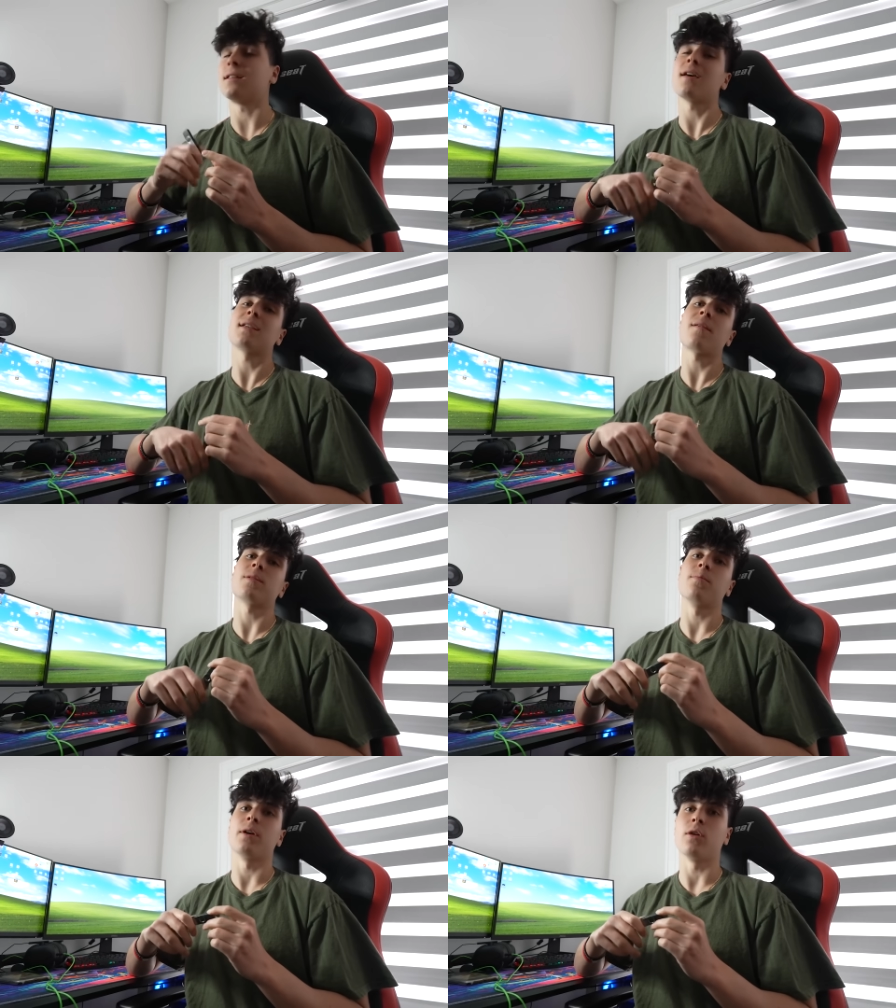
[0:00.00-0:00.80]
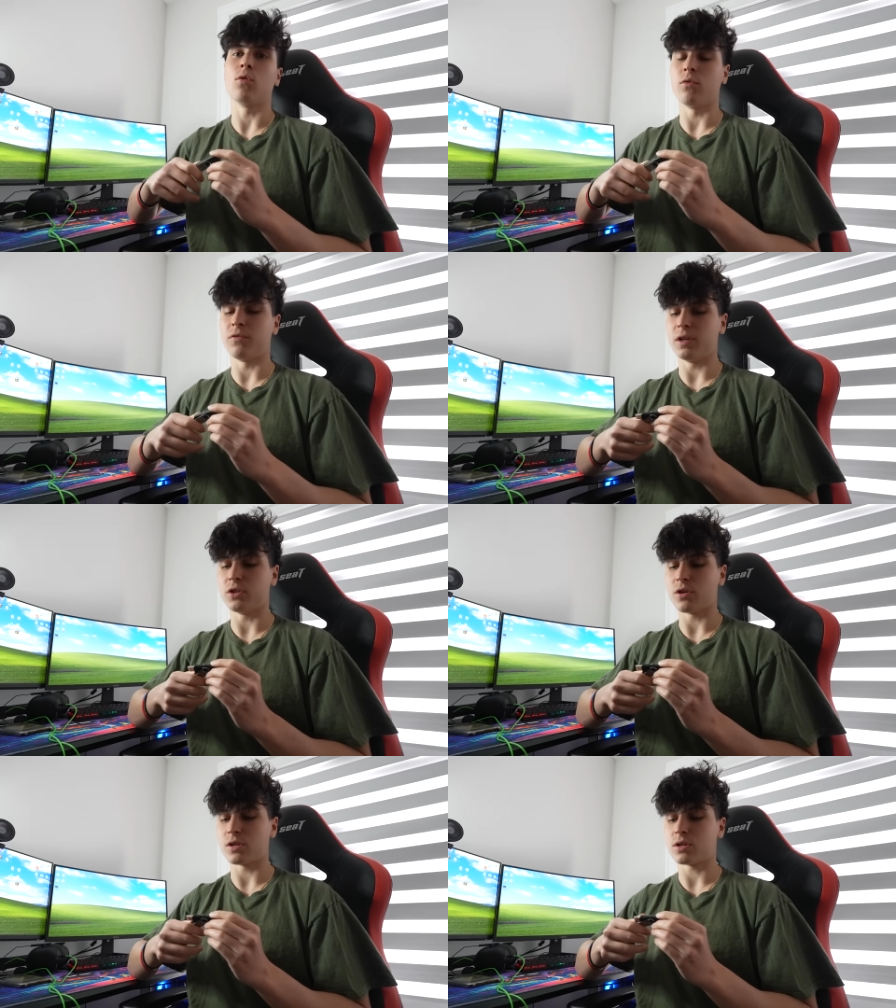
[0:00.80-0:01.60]
does have some pretty cool
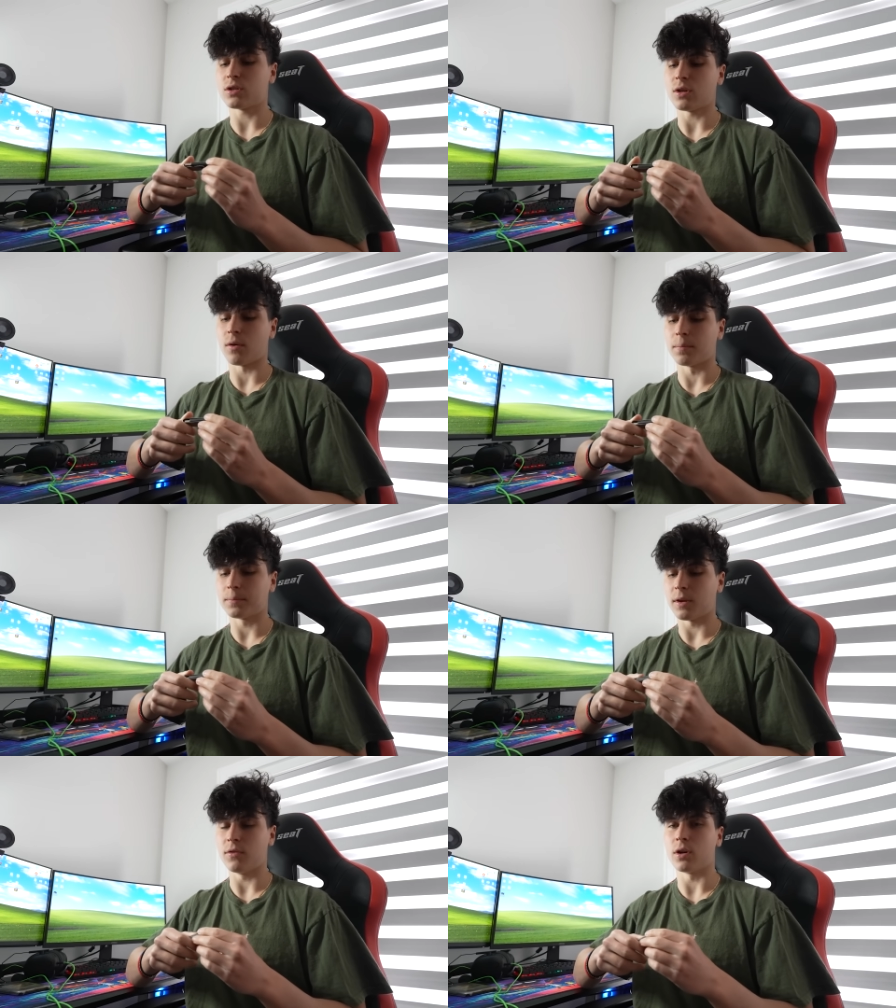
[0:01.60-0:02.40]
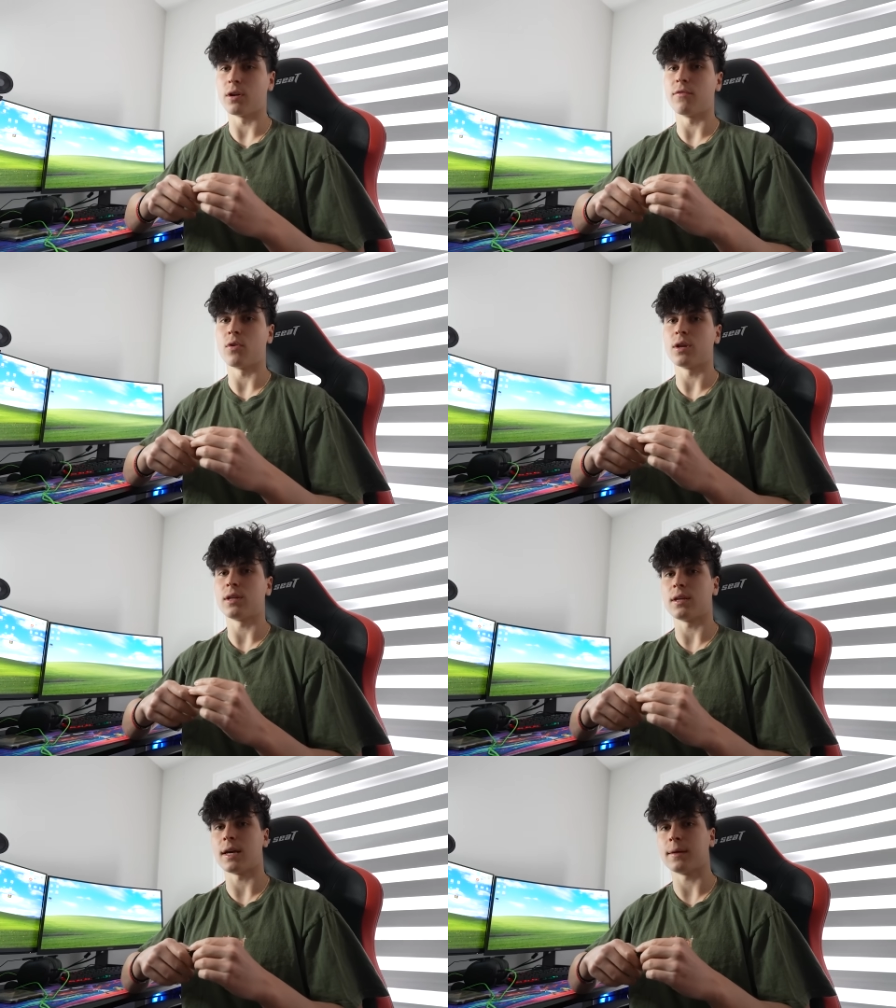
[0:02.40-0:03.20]
features, so if you can afford it,
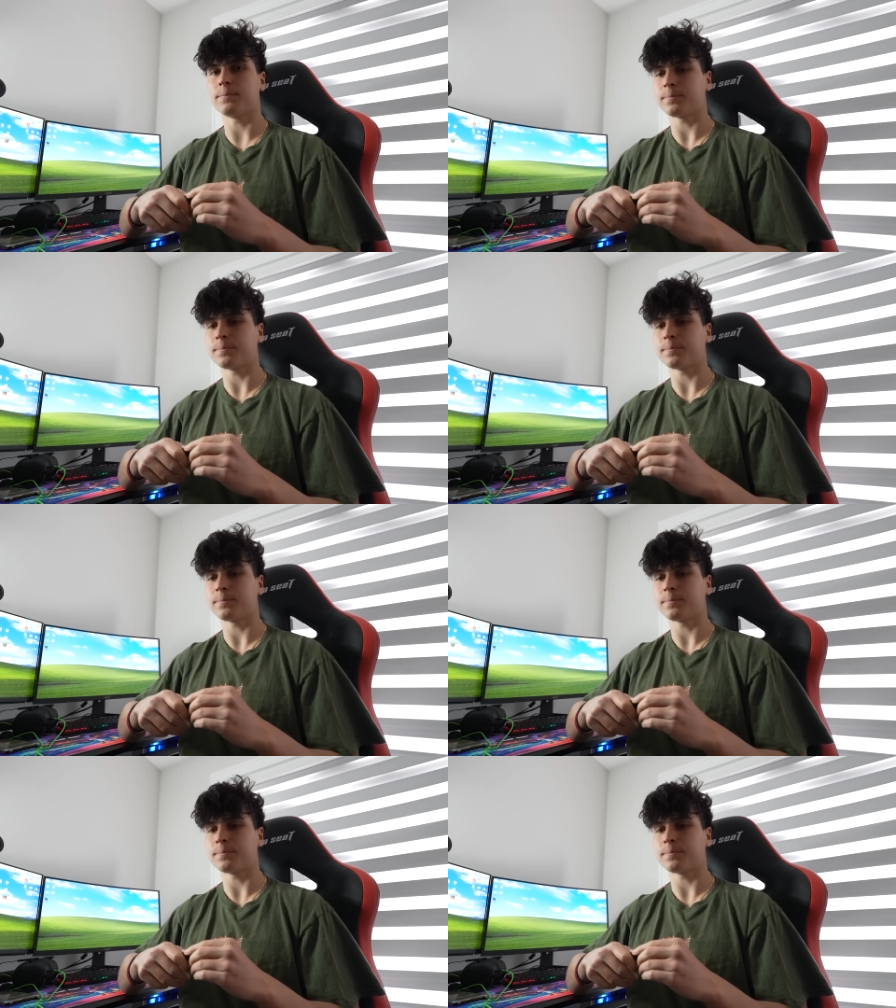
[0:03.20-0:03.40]
then yeah.